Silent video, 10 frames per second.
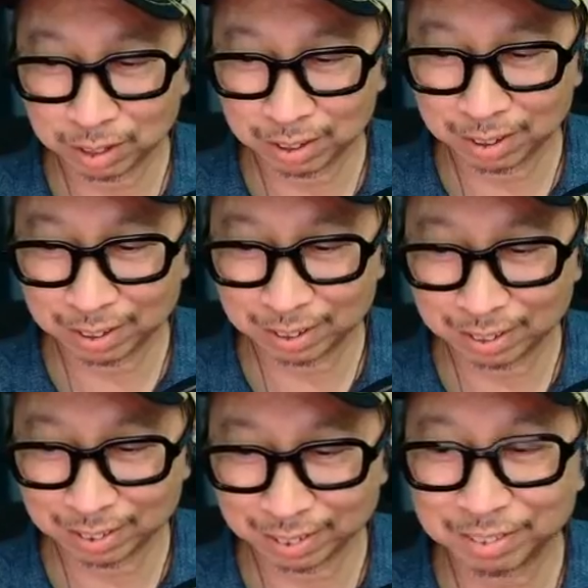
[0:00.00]
makes it good or
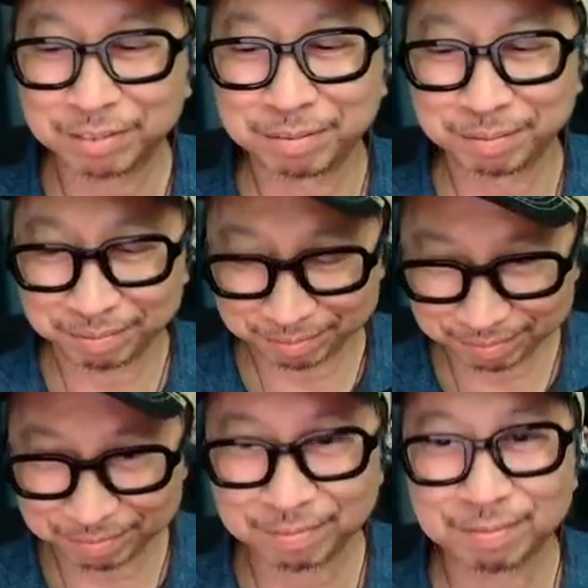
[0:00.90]
bad.
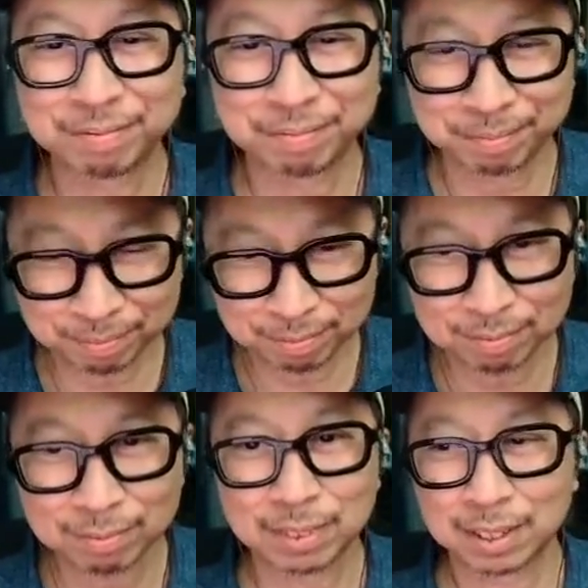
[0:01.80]
Like the Tomorrow War
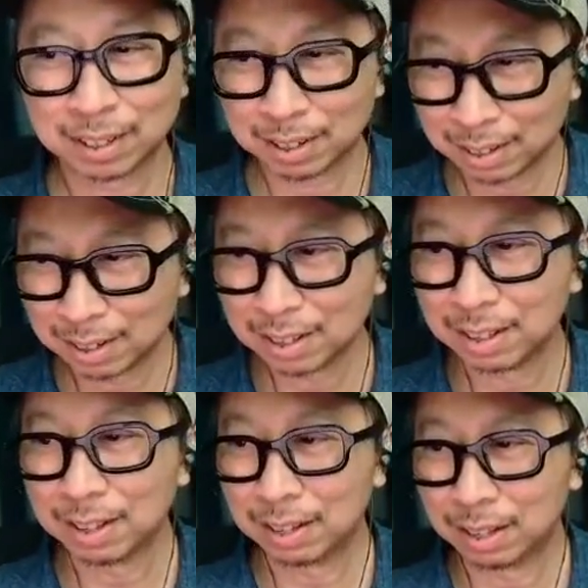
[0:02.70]
story,
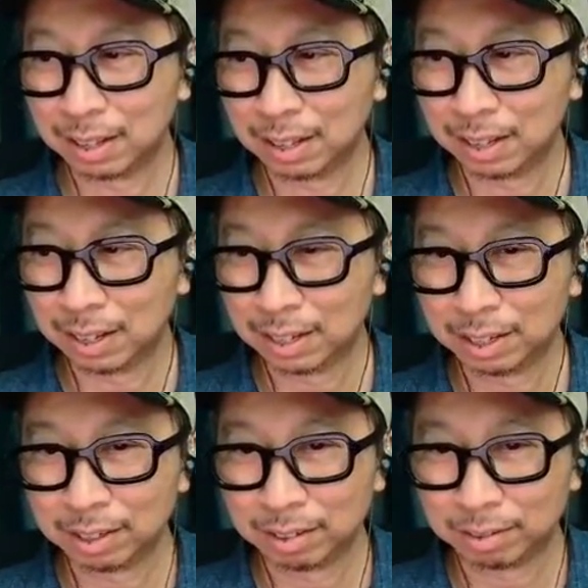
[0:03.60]
not so good.
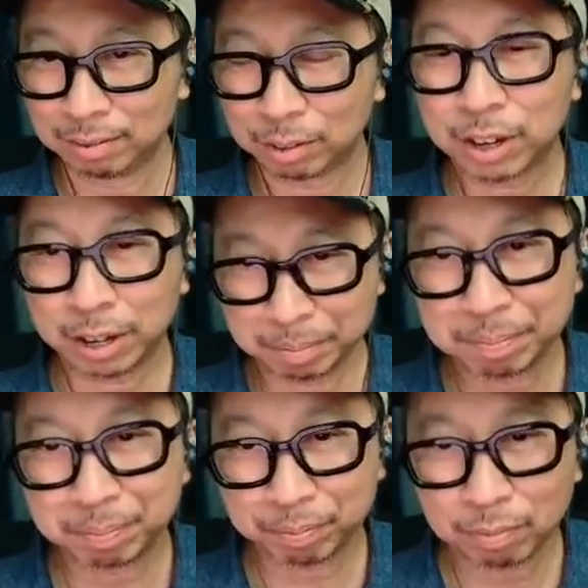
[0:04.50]
And the
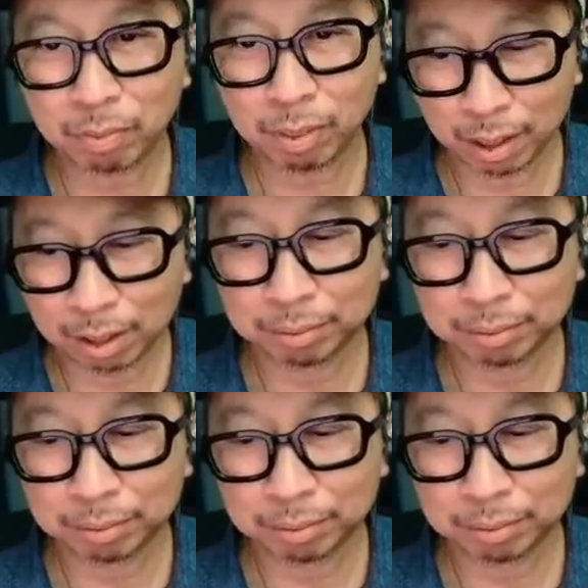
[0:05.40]
ending was really